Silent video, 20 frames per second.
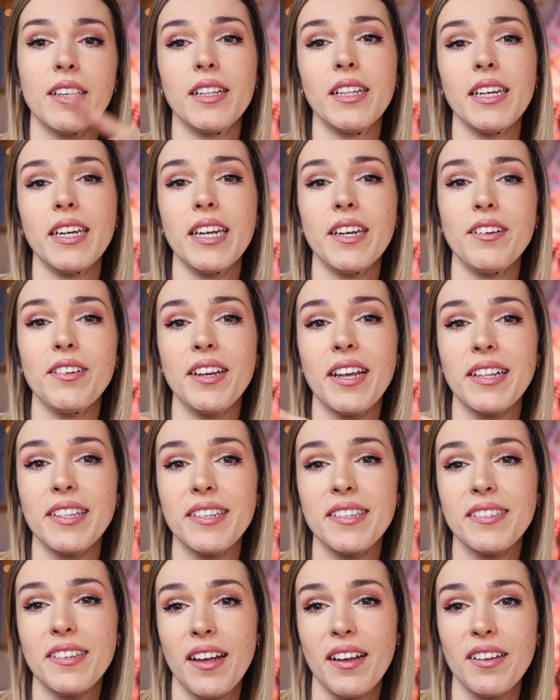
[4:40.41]
Click here to get
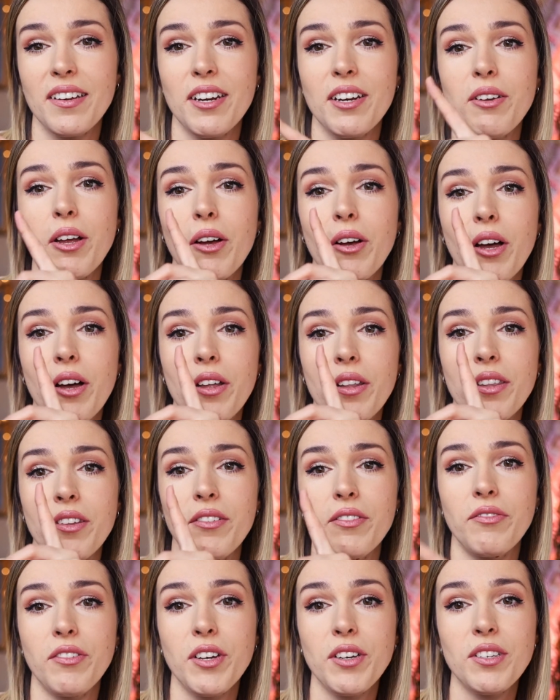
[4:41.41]
started on
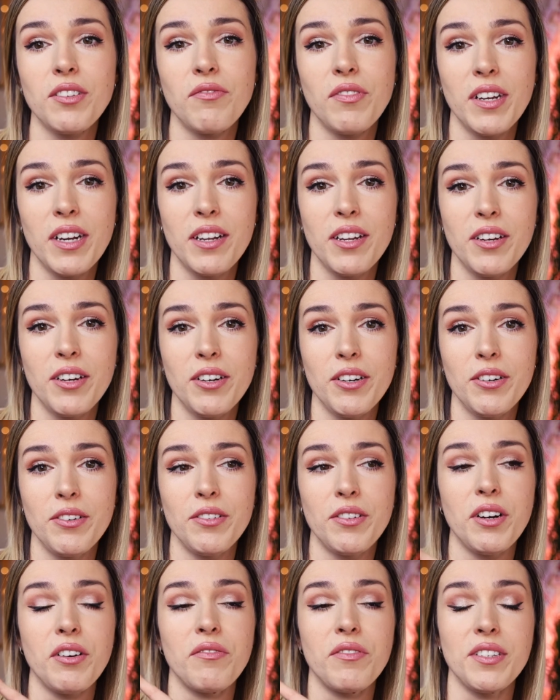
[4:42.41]
the first
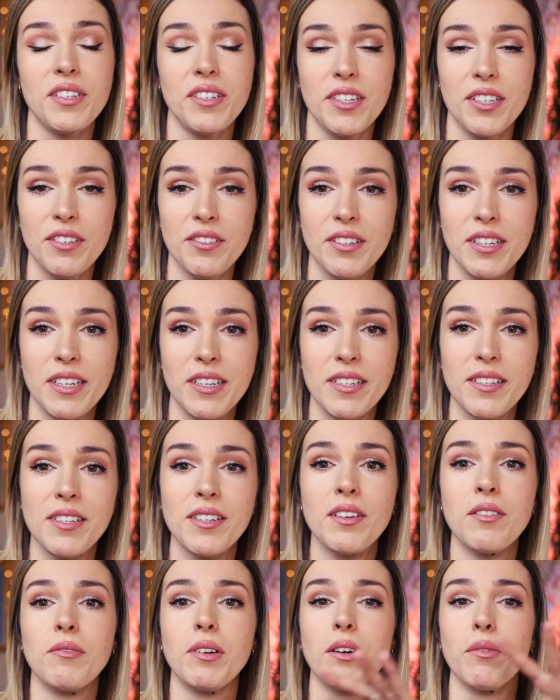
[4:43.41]
video of the
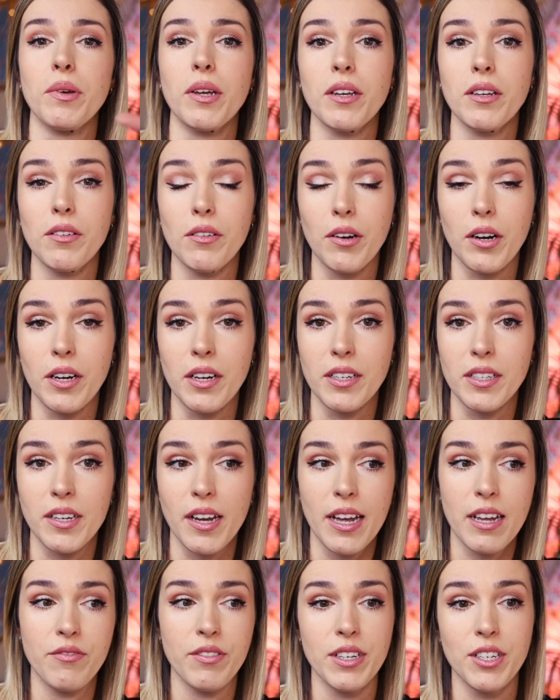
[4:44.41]
series, where we are going to
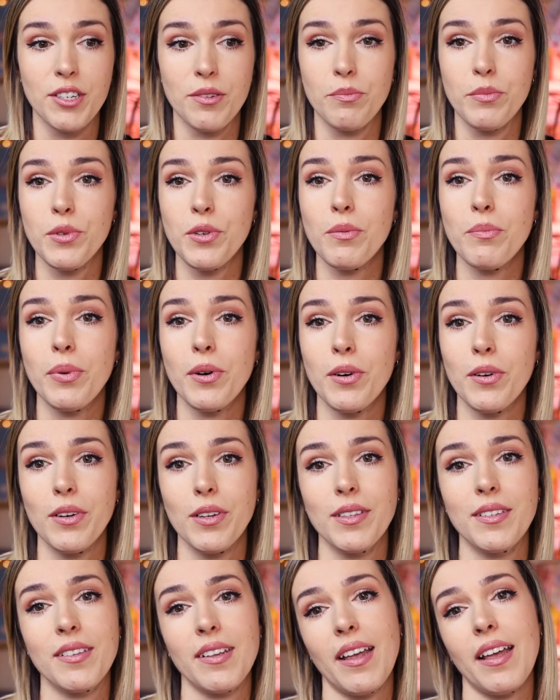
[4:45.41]
dive into mood
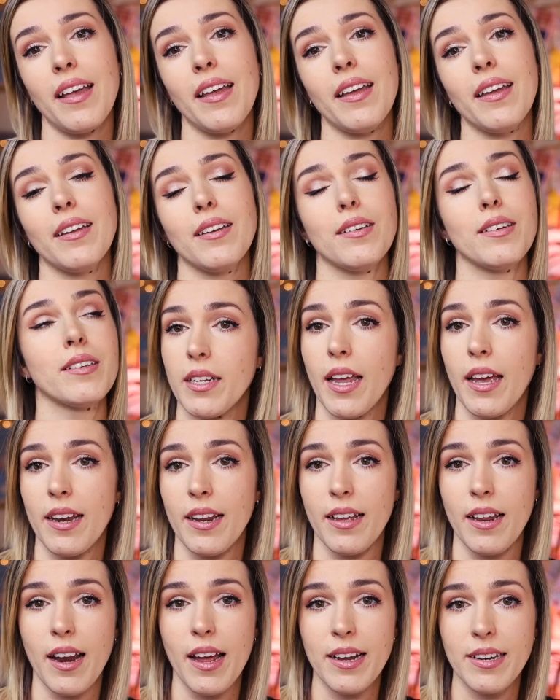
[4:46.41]
boards and
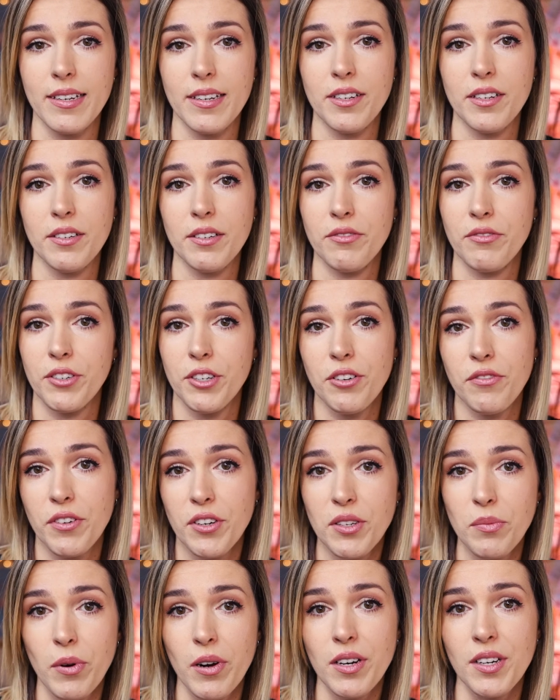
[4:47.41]
getting an idea for your
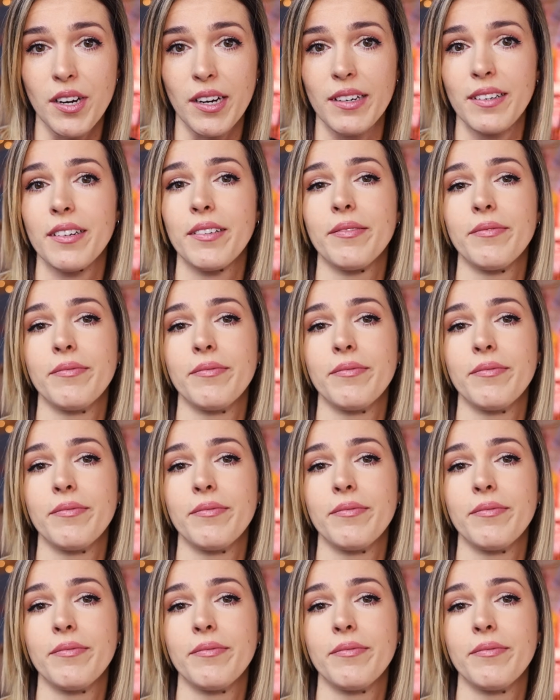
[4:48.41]
first project.